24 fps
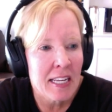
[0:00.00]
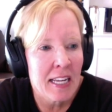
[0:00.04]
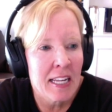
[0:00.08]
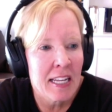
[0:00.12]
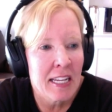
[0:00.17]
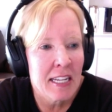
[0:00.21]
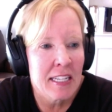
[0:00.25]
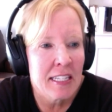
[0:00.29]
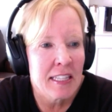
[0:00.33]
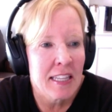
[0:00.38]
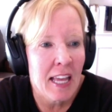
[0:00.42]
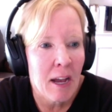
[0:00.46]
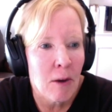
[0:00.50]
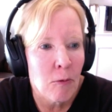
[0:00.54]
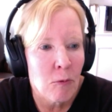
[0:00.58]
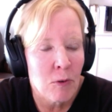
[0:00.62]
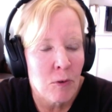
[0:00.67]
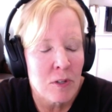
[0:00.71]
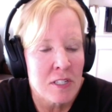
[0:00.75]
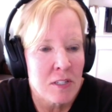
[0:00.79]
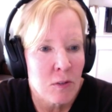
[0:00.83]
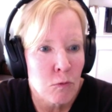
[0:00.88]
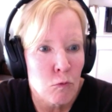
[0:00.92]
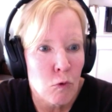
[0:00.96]
and that
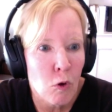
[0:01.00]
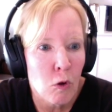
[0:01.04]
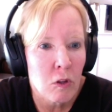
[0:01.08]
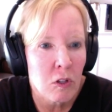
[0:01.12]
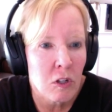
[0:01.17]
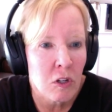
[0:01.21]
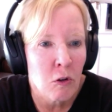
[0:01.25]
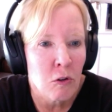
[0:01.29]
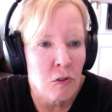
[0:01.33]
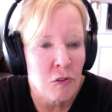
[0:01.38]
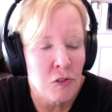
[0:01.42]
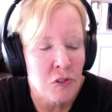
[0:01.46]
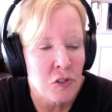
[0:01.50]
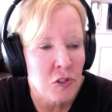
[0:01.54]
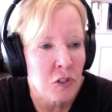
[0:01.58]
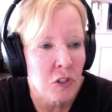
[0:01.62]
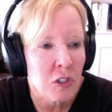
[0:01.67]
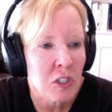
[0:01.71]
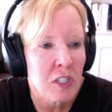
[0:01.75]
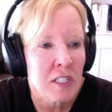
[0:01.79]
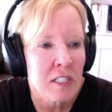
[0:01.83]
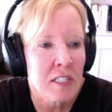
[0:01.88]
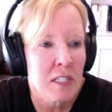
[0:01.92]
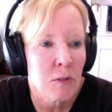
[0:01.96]
was a roller coaster
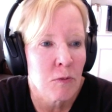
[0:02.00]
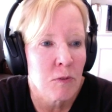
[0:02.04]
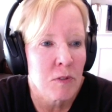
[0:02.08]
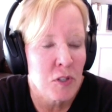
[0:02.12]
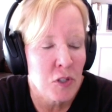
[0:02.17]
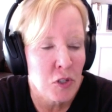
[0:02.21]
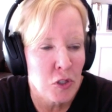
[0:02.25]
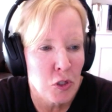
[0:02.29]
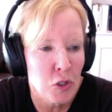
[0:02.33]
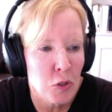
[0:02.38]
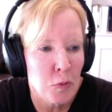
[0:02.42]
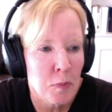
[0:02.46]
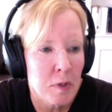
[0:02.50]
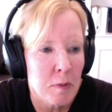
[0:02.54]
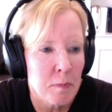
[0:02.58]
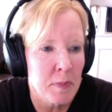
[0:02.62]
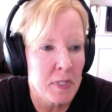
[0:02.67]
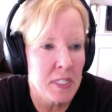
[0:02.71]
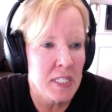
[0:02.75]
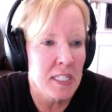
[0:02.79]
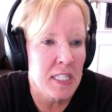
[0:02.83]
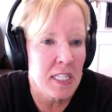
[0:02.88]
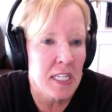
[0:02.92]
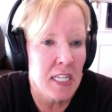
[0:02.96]
because it was super
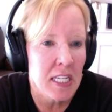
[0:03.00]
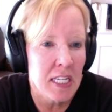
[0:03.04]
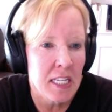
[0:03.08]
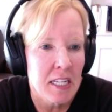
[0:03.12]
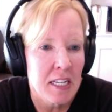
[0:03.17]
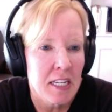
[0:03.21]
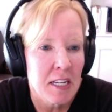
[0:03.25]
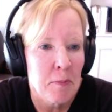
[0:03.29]
busy.